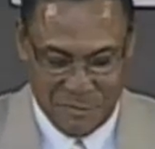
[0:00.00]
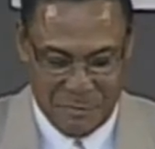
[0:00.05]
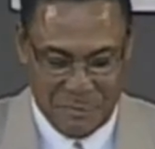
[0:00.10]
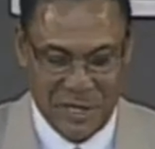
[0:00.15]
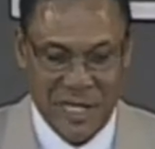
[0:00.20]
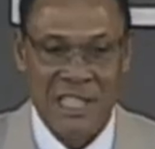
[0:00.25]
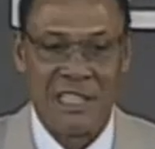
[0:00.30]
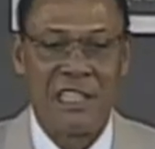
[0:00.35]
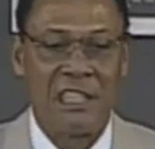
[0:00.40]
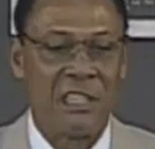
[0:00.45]

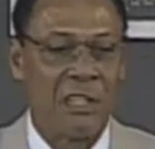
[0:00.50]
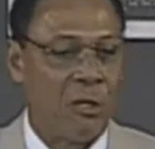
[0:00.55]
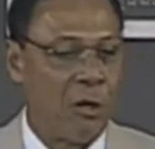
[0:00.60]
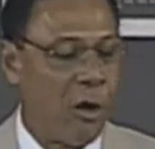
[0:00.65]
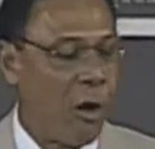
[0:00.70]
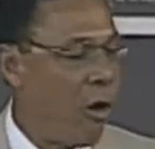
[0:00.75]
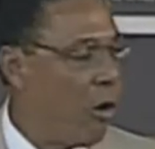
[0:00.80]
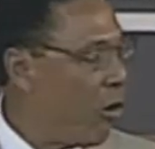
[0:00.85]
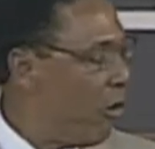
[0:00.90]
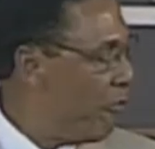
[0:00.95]
President of the
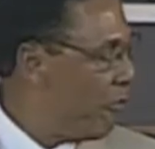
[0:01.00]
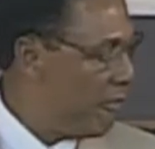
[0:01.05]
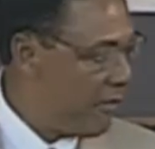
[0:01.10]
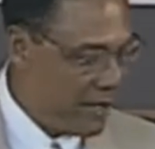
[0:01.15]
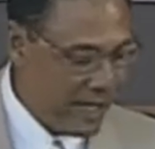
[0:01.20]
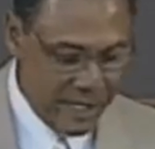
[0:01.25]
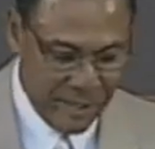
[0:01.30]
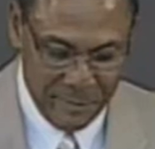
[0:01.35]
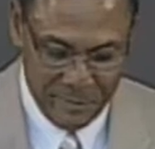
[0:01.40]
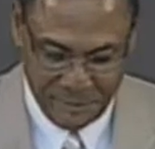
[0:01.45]
Hall of
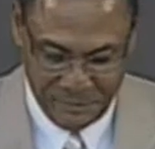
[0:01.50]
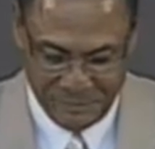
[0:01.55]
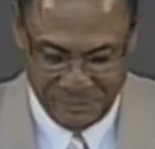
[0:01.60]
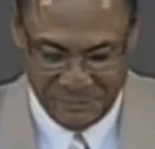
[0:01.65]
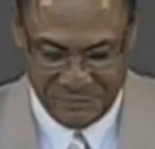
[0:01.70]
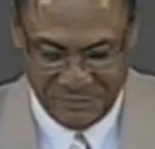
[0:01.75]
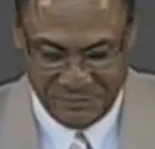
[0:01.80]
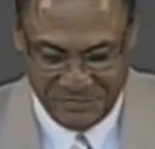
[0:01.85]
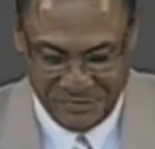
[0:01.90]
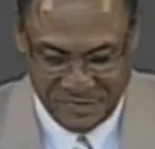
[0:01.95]
Fame,
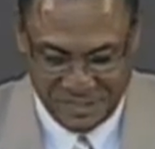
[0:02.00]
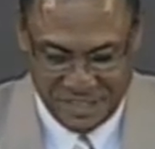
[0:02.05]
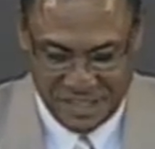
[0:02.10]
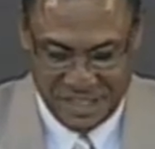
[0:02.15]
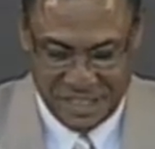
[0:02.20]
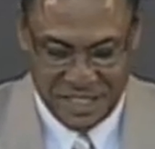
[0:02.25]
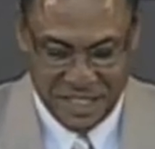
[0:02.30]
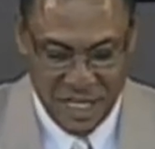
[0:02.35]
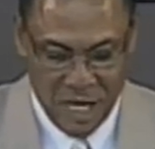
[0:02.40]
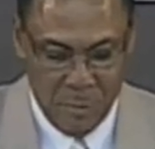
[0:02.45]

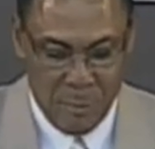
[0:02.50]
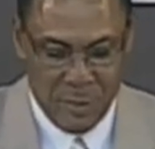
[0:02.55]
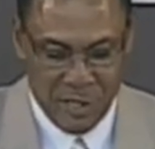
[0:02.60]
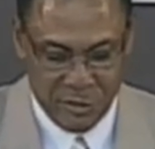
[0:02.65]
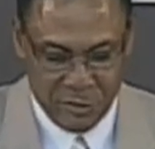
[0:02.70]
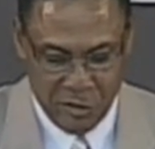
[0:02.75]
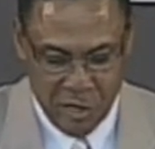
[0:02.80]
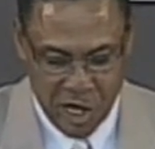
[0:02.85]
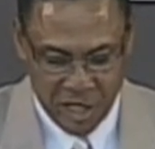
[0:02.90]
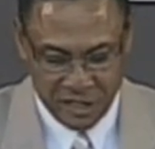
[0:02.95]
Dale
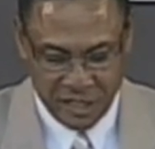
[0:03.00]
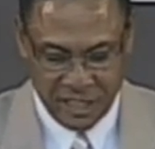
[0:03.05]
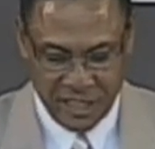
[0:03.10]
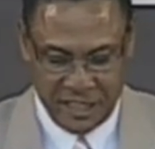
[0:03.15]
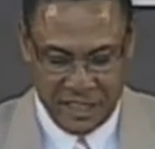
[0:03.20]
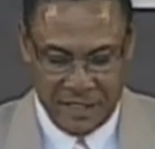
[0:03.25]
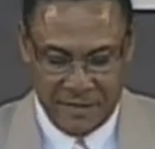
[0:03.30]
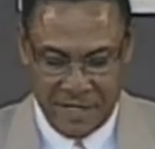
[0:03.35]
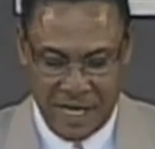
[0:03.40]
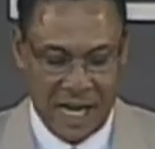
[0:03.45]

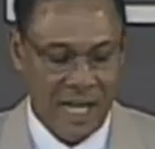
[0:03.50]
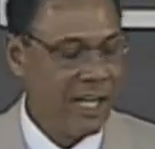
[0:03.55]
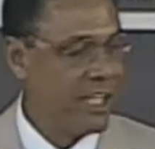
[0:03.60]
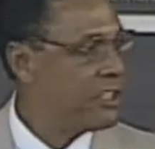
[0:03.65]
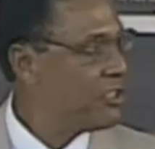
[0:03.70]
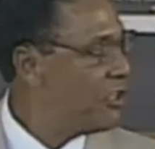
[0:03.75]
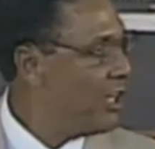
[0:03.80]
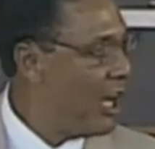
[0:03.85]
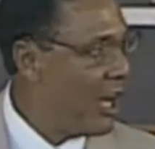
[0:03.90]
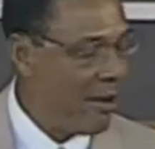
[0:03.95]
Petroskey, and
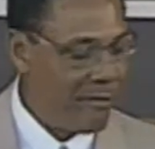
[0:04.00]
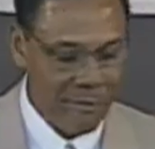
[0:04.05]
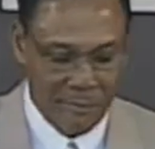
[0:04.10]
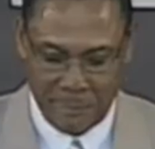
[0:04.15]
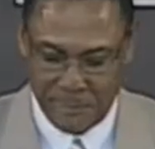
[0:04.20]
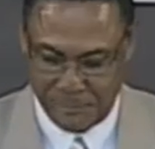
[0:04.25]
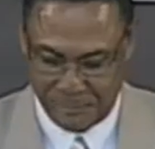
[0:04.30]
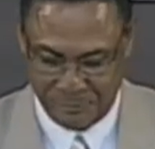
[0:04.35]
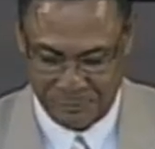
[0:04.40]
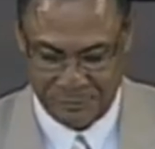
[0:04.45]
staff
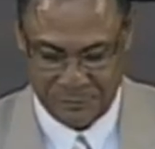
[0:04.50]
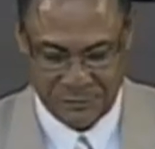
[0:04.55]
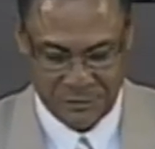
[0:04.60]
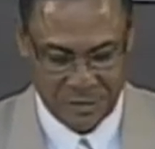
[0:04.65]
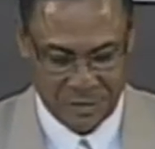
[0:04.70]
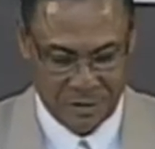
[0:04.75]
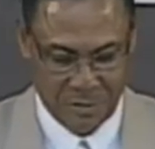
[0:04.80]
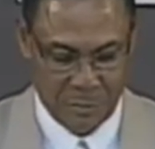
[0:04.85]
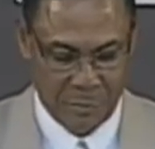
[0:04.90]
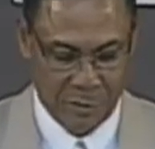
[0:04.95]

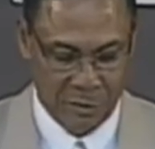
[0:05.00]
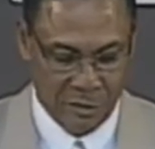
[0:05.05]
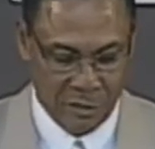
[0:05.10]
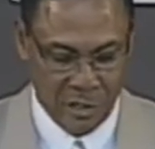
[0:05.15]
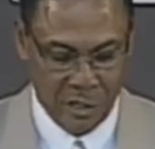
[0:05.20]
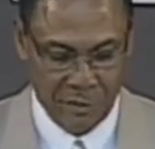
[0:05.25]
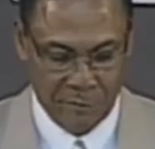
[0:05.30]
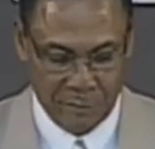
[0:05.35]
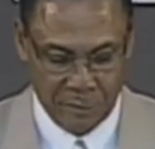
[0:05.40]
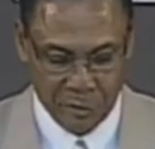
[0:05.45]
for all
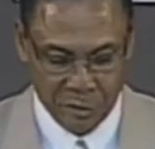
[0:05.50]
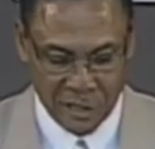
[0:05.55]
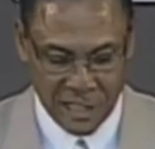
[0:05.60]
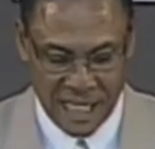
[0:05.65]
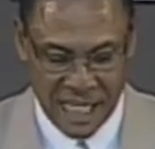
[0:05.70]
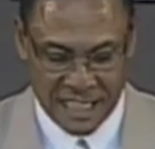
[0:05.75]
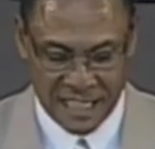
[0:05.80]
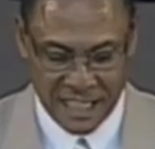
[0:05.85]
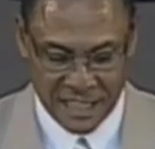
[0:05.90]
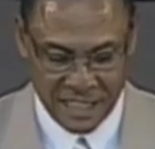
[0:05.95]
the
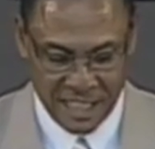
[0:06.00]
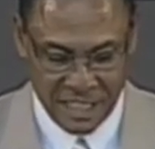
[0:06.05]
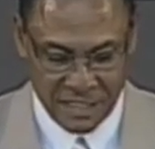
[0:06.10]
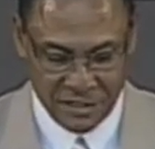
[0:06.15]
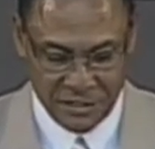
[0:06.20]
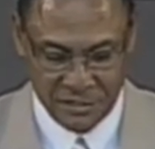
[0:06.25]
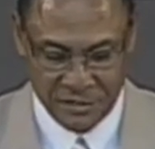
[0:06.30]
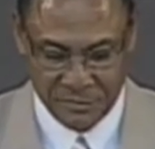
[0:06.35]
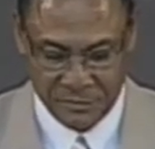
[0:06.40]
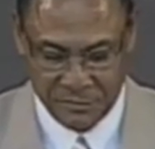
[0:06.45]
first-class
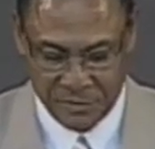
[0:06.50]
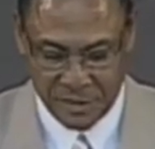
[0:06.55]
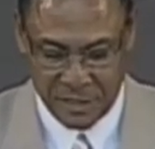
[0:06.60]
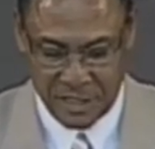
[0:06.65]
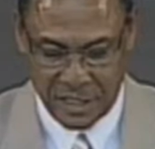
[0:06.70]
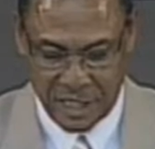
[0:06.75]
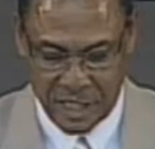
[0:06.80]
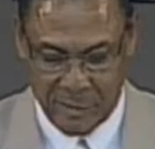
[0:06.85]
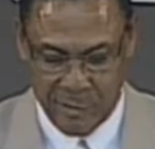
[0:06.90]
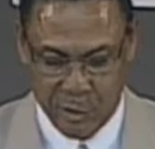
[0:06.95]
attention
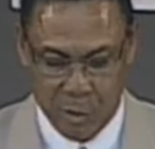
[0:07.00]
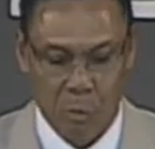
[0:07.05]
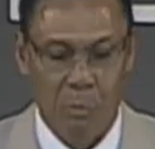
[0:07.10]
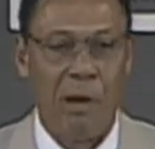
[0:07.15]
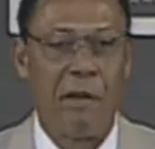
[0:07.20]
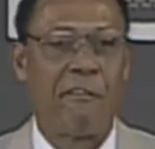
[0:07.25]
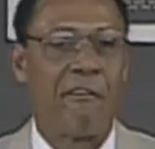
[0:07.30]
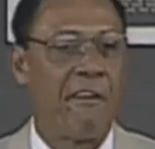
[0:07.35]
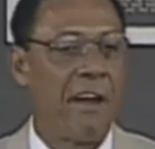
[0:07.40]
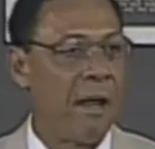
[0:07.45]
give it to
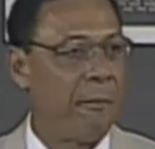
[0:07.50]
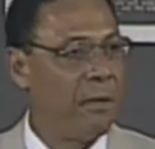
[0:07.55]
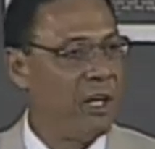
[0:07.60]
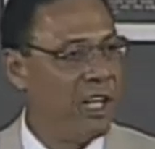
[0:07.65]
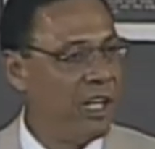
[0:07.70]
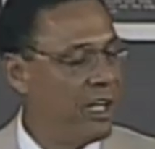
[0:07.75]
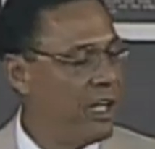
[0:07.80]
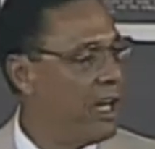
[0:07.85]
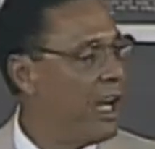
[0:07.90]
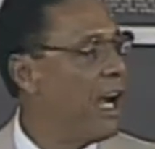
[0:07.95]
my
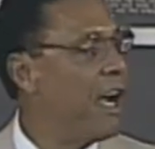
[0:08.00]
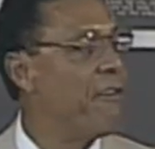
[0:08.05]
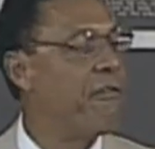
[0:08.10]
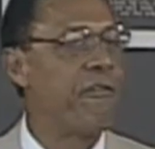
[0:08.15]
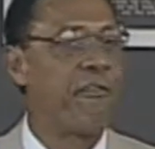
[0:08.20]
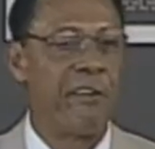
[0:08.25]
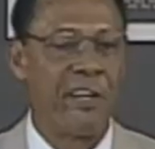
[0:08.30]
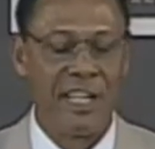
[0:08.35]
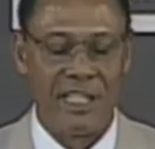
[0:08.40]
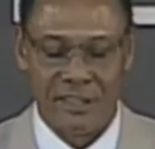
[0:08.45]
family and
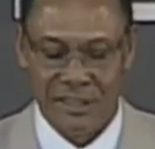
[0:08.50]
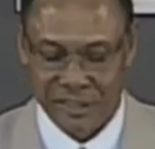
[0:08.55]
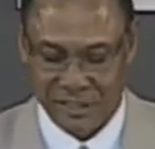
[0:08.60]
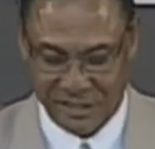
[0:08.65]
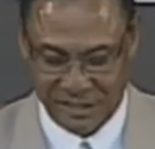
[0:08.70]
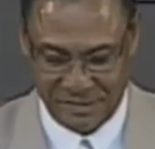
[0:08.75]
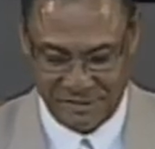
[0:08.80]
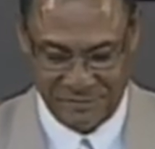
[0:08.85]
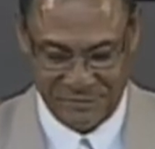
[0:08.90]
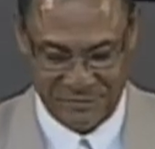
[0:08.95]

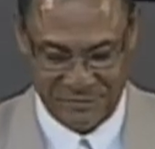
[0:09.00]
friends.